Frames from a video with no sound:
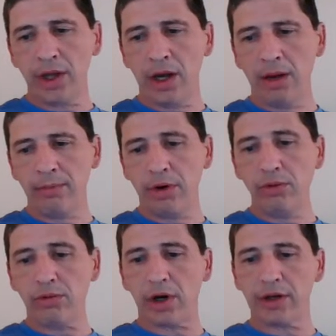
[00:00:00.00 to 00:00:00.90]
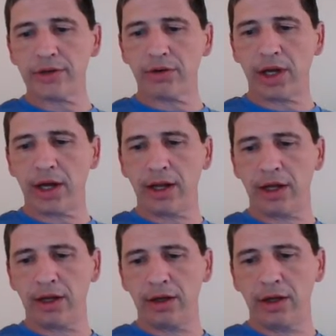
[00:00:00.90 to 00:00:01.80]
Oh, I also
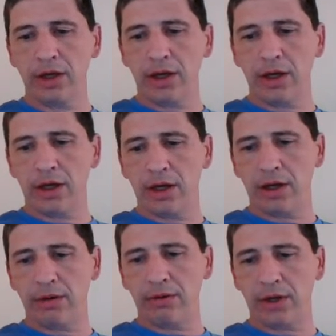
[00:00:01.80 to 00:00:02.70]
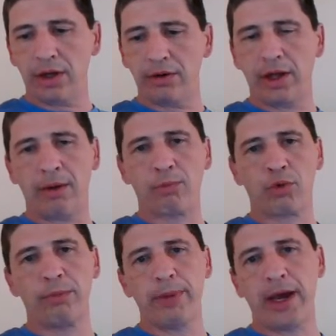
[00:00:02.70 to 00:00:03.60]
got now I'm
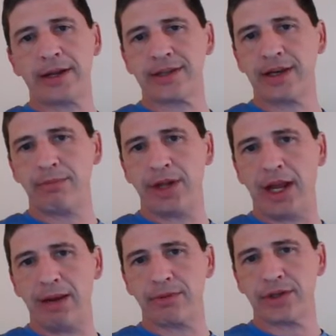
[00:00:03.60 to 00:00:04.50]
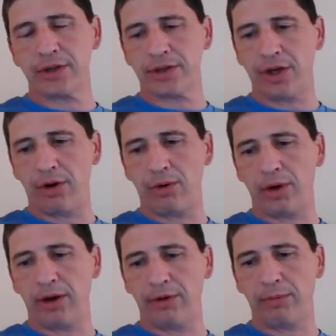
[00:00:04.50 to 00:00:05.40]
real bad at sub names, so
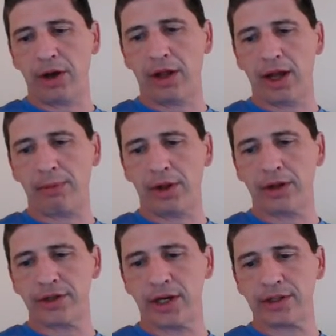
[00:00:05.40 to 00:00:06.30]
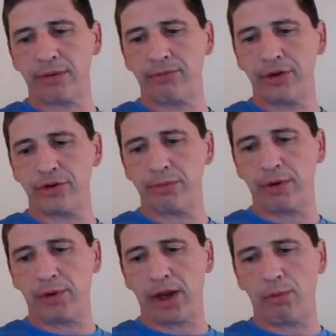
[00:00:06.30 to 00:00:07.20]
I apologize in future,
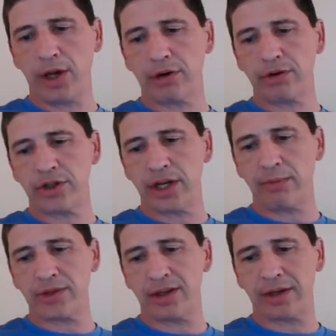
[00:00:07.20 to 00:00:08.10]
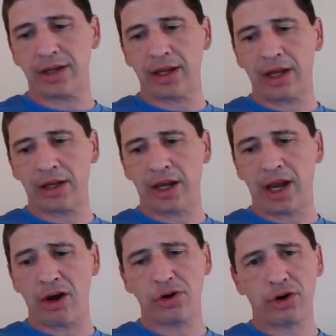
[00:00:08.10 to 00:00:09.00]
but we got 100 gems and
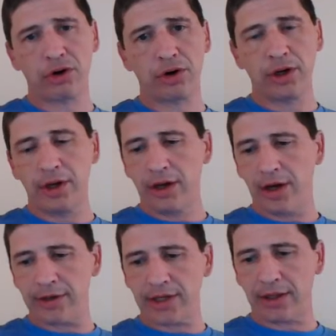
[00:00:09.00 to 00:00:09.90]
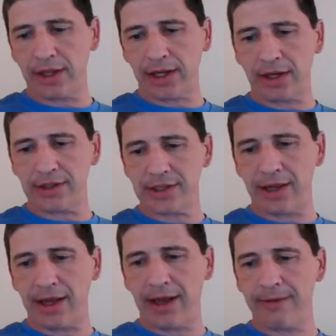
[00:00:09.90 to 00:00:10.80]
Kyogre, as I think how you
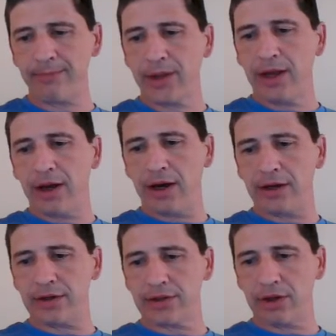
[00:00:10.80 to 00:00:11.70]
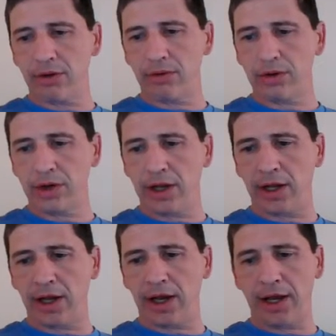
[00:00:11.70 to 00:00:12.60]
say that.
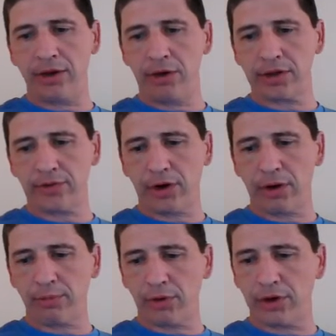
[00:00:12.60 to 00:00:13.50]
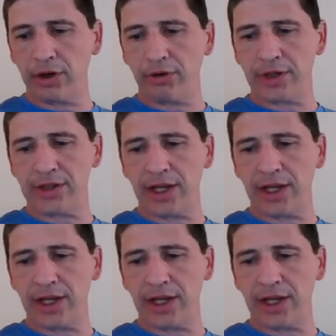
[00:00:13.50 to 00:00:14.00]
And I know it's very important to know these